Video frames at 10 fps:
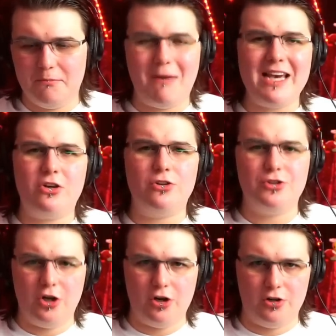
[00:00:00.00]

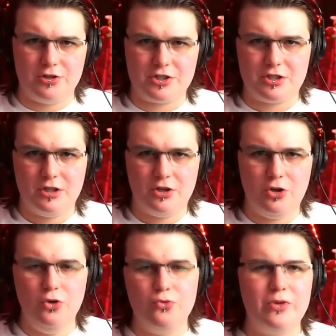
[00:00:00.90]
Michael Knowles,
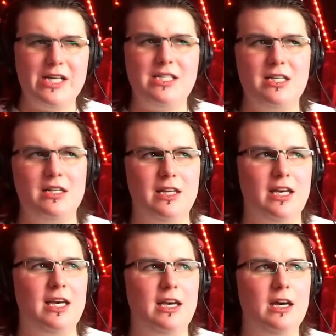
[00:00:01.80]
who
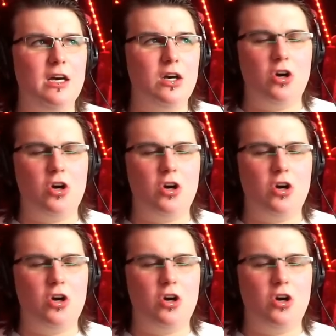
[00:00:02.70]
recently